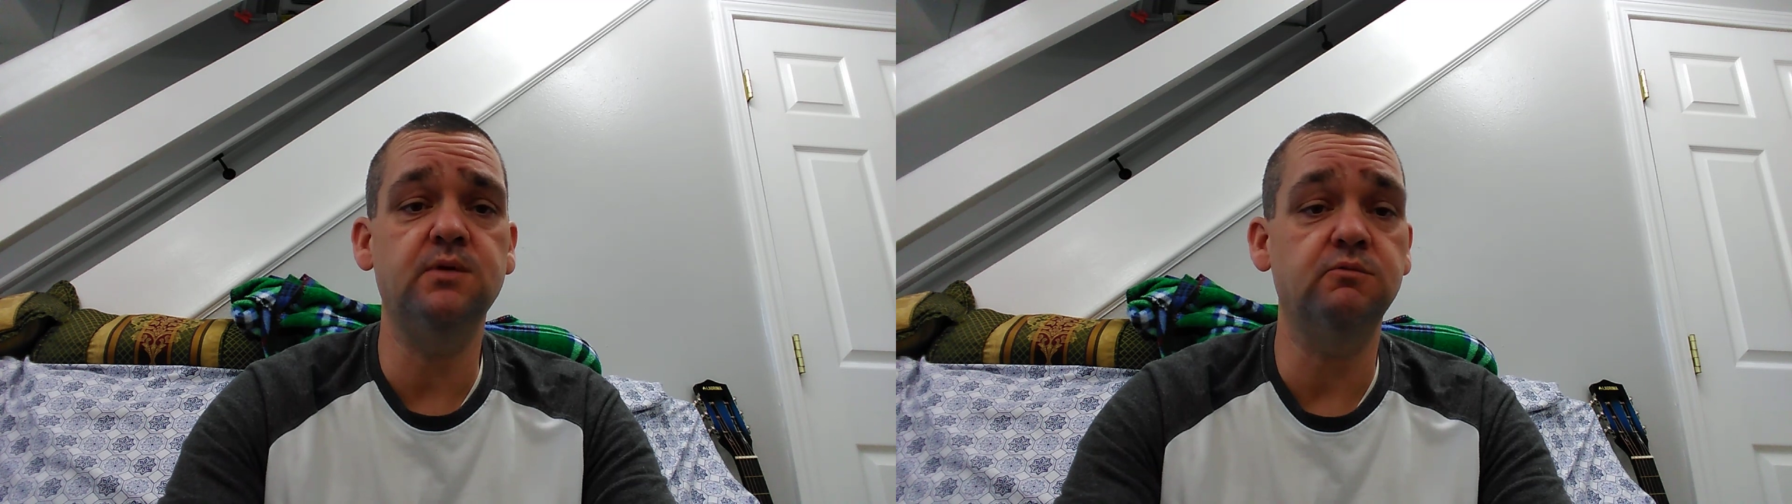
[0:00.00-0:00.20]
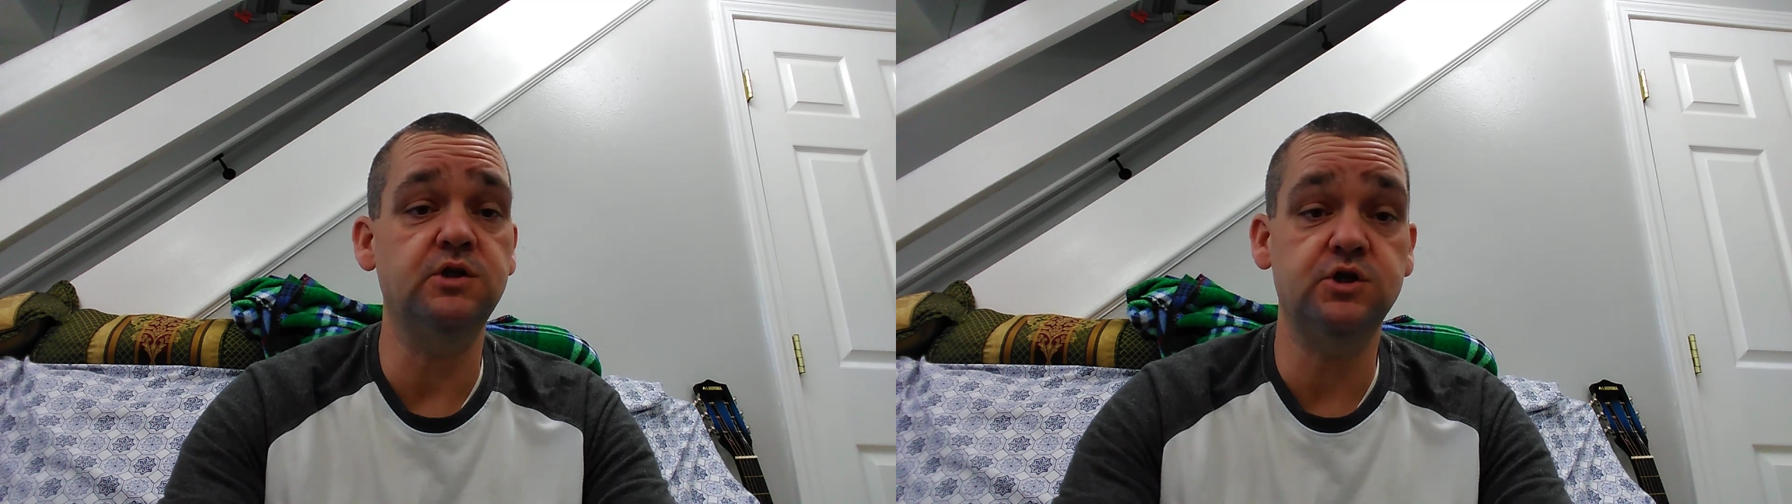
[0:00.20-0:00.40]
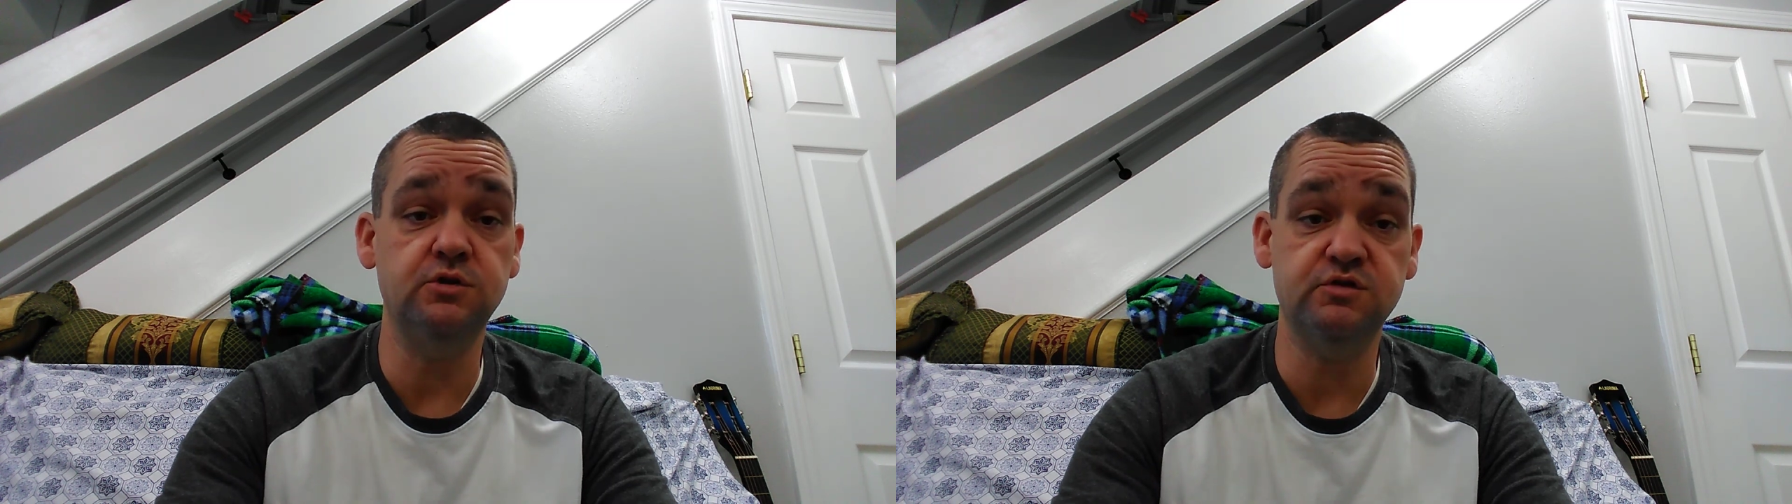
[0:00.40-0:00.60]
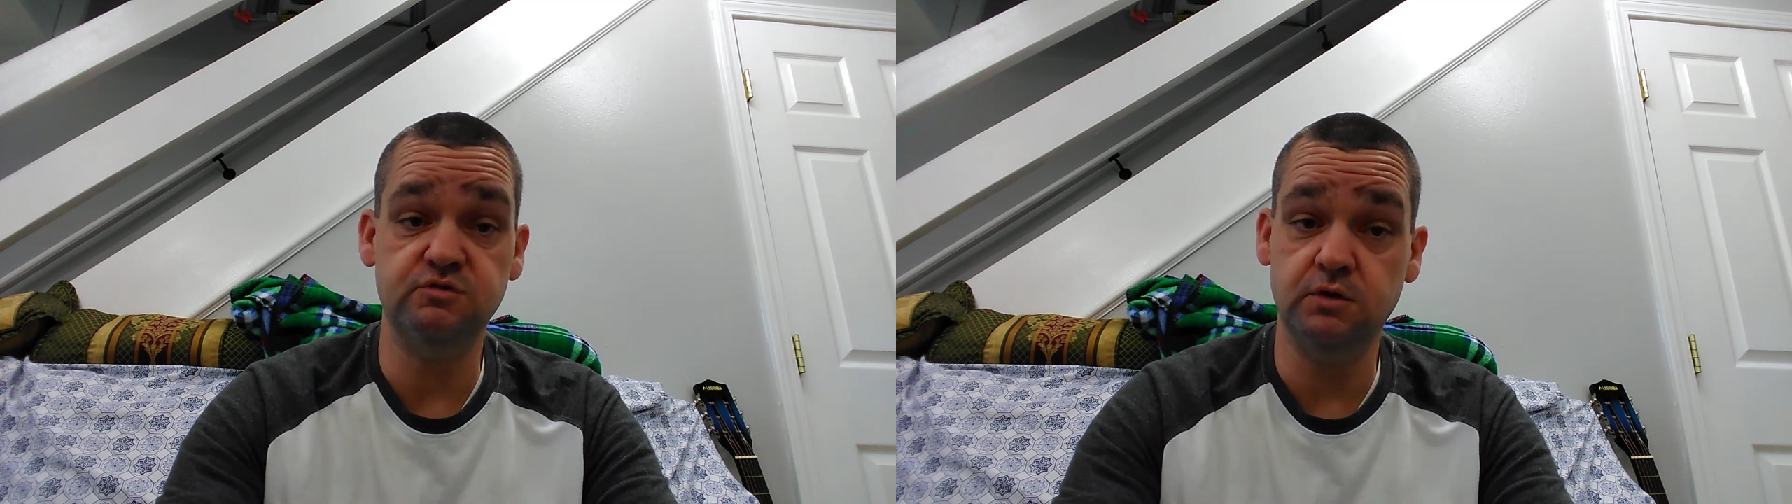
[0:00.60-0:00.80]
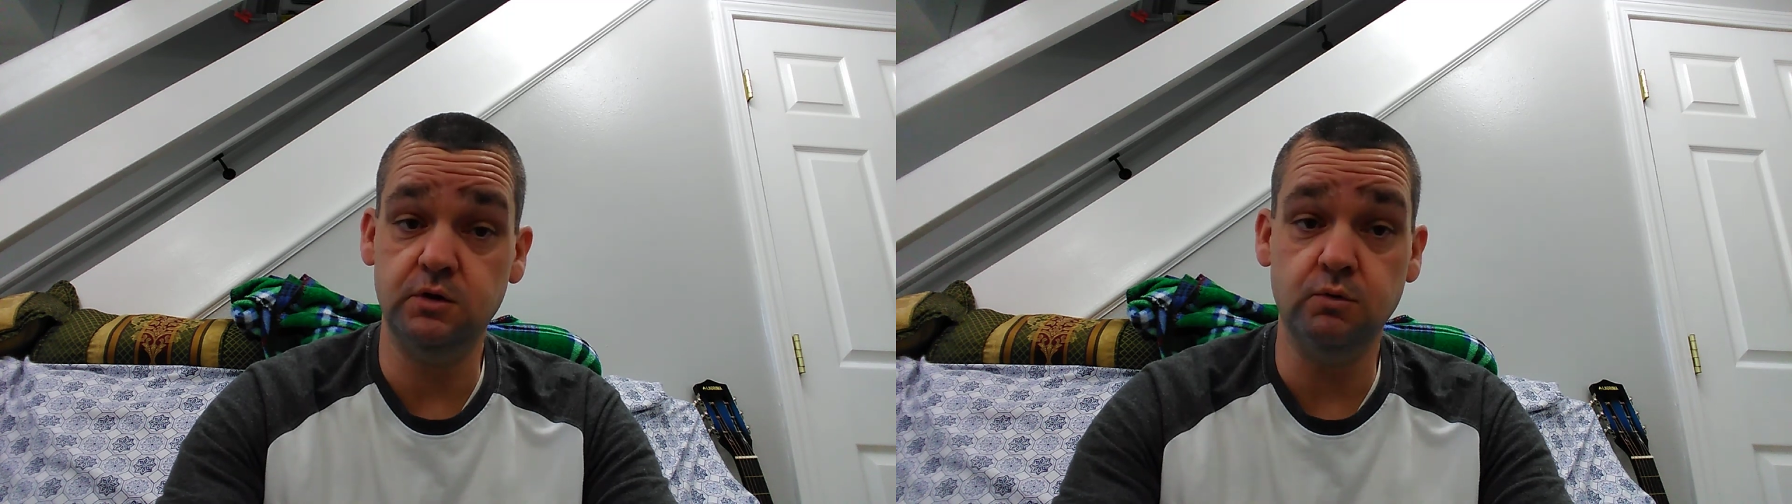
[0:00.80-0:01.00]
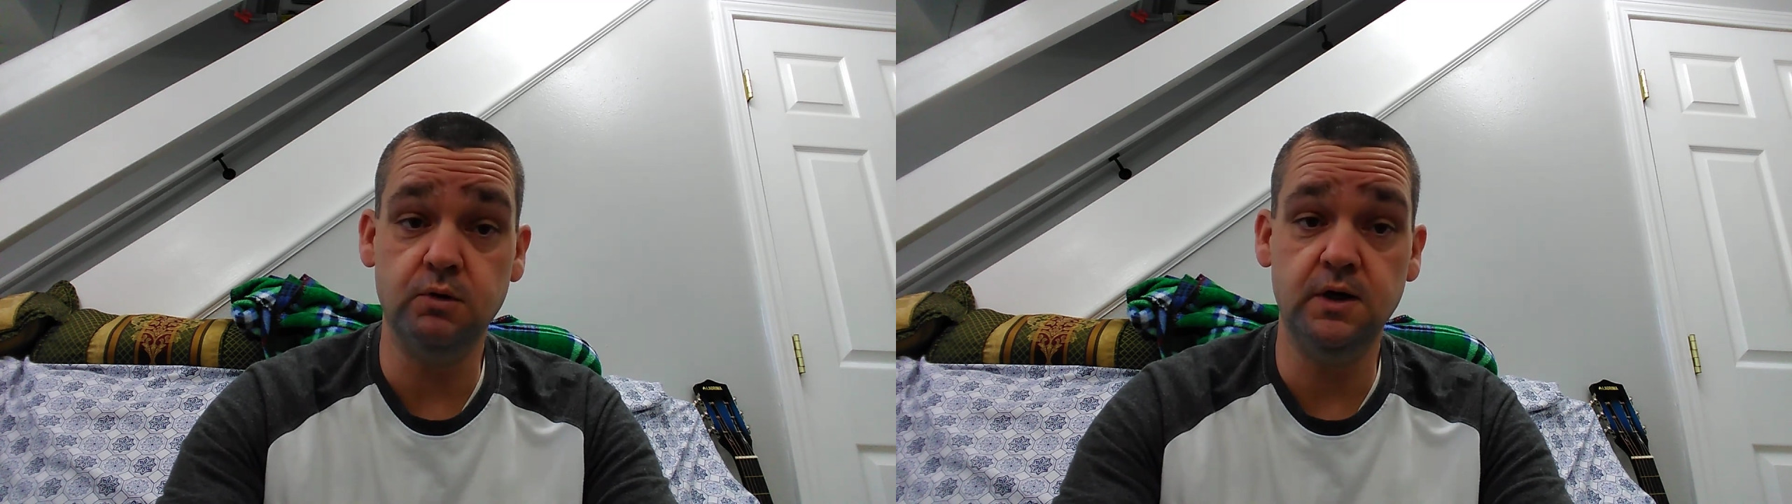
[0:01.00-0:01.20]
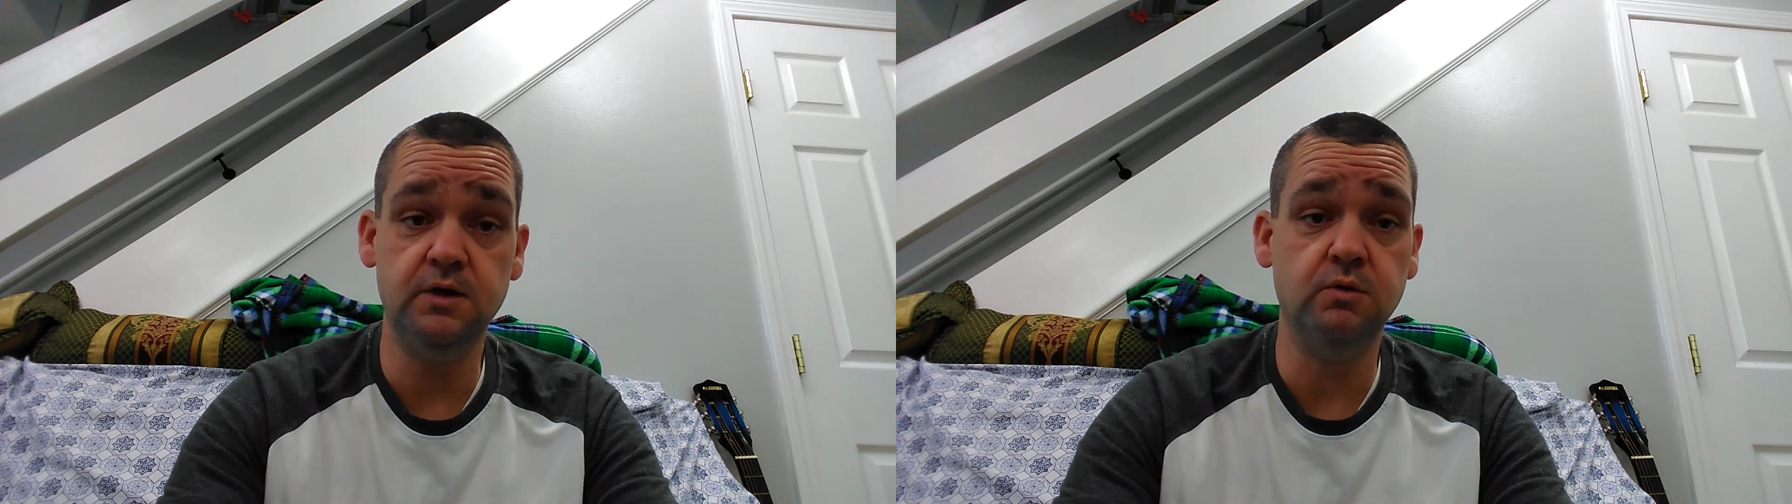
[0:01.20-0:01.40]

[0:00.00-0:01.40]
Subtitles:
but we choose to ignore it,